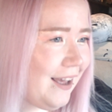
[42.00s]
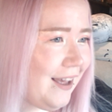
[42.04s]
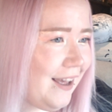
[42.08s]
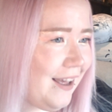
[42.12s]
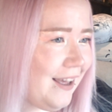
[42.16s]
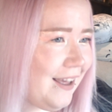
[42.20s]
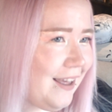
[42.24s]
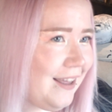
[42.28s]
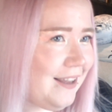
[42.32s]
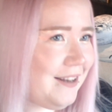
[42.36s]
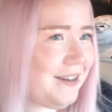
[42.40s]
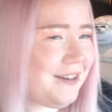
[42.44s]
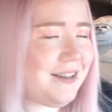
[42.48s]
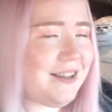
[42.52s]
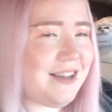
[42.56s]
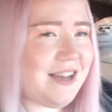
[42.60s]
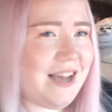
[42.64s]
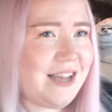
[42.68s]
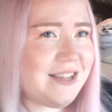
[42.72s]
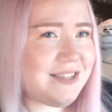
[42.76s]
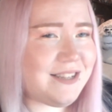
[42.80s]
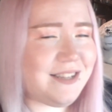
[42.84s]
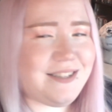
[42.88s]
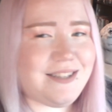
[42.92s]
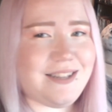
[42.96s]
And
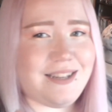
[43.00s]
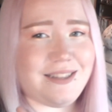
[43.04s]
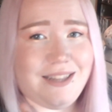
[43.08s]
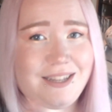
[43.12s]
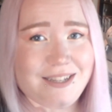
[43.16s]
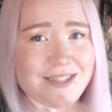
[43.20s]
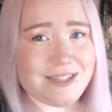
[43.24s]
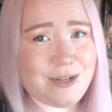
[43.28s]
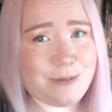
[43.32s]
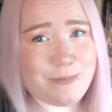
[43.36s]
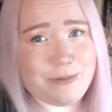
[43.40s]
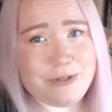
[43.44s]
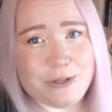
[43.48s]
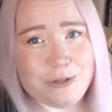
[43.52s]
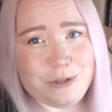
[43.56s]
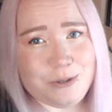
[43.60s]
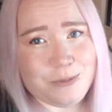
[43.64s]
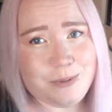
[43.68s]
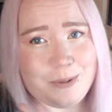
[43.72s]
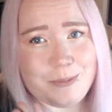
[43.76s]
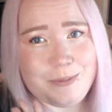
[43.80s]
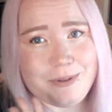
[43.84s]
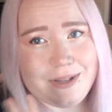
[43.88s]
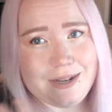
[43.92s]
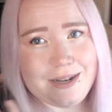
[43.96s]
as I said last episode,
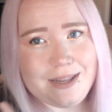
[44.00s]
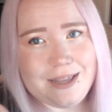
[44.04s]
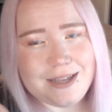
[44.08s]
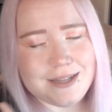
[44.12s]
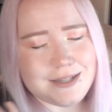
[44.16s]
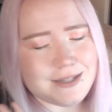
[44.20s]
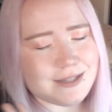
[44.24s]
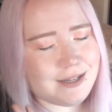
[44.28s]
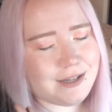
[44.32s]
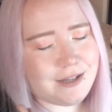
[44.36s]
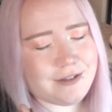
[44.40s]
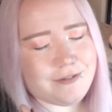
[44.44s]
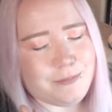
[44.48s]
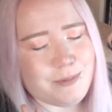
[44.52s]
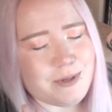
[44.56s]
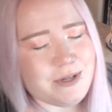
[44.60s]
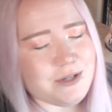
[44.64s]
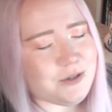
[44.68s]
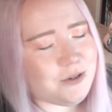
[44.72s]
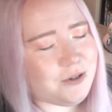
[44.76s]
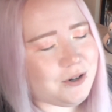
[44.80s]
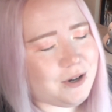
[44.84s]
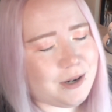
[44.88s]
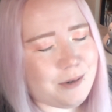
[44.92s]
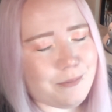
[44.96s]
you're probably going to get sick of me
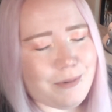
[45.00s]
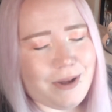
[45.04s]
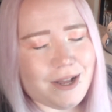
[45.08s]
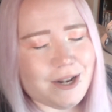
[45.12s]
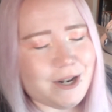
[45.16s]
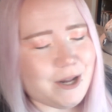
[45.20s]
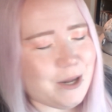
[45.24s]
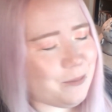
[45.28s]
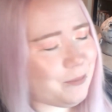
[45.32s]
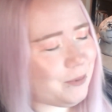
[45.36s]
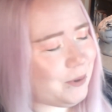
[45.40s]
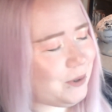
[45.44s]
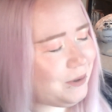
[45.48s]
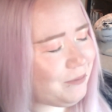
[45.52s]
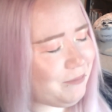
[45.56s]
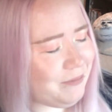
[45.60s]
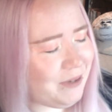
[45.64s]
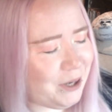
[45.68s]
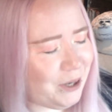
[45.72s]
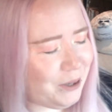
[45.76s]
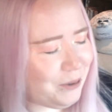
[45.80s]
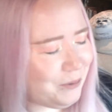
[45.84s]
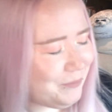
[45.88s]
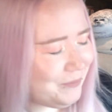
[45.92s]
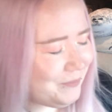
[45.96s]
talking about it, but
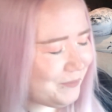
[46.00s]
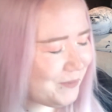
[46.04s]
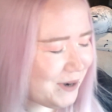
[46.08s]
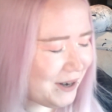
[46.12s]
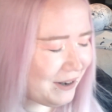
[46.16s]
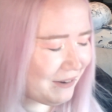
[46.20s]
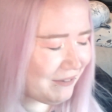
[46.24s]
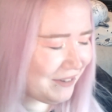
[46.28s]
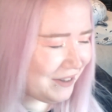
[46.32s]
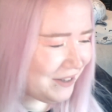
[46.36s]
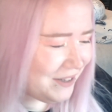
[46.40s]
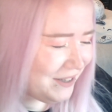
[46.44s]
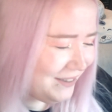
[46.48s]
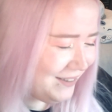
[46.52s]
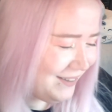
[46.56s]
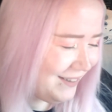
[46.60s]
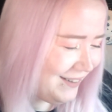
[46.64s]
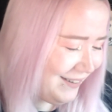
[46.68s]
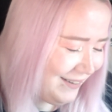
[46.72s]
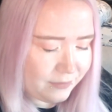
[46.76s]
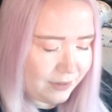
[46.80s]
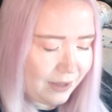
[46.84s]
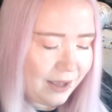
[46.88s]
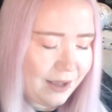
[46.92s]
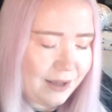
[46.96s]
you know, whatever.
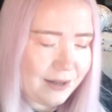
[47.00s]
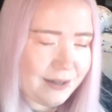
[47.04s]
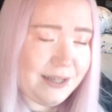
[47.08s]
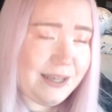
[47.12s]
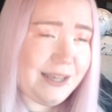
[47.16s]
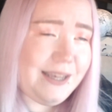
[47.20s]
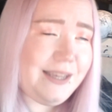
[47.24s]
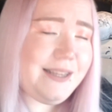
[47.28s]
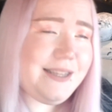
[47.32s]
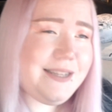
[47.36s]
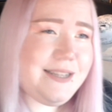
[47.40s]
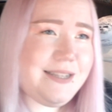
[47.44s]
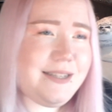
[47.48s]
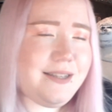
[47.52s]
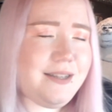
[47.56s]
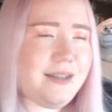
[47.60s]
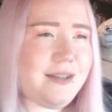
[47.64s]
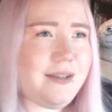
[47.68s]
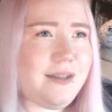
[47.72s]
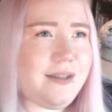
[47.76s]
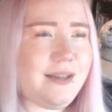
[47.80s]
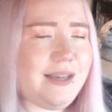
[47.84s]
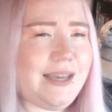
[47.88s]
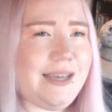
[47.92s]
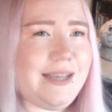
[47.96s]
And
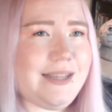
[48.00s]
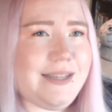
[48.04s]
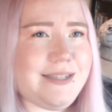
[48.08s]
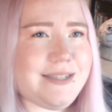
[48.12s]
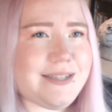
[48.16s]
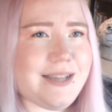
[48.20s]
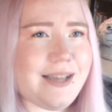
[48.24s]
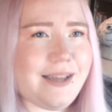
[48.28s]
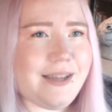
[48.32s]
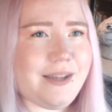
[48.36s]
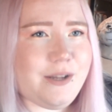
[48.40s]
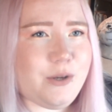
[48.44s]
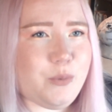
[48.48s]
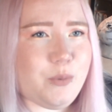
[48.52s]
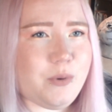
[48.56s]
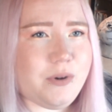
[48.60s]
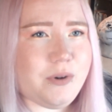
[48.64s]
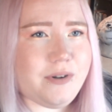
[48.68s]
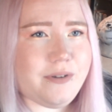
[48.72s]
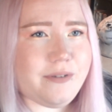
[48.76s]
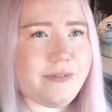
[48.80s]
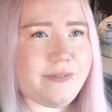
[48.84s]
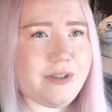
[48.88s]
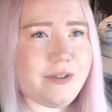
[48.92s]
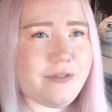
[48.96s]
Keely's hired
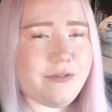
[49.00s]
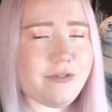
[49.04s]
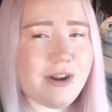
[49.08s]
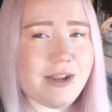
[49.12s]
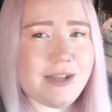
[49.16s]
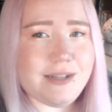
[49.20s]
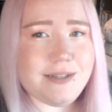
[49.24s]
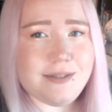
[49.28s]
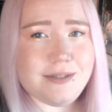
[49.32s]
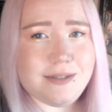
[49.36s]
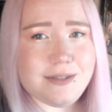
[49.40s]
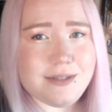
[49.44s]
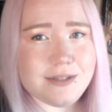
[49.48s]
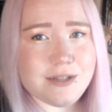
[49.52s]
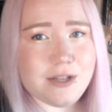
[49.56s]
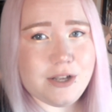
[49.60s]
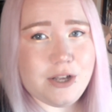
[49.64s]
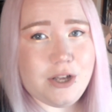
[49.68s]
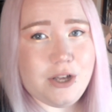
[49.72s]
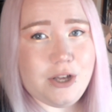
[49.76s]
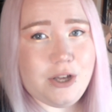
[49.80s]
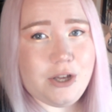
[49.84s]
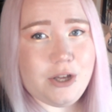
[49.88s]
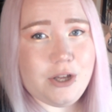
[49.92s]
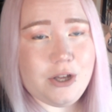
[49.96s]
one of her friends,
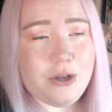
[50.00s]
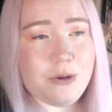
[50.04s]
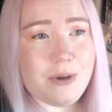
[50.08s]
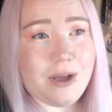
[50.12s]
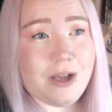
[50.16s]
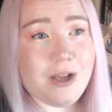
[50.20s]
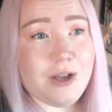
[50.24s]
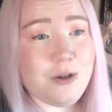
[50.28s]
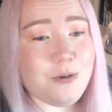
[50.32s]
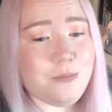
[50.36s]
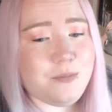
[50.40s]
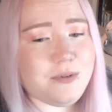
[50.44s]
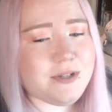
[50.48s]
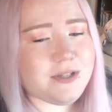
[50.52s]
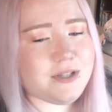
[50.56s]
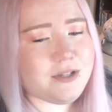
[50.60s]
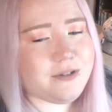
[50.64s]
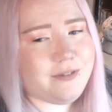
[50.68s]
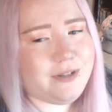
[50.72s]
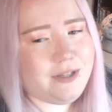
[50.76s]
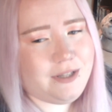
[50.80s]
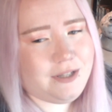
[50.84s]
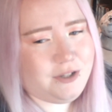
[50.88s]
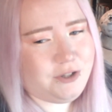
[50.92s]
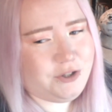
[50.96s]
who I hope does
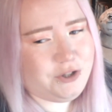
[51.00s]
a really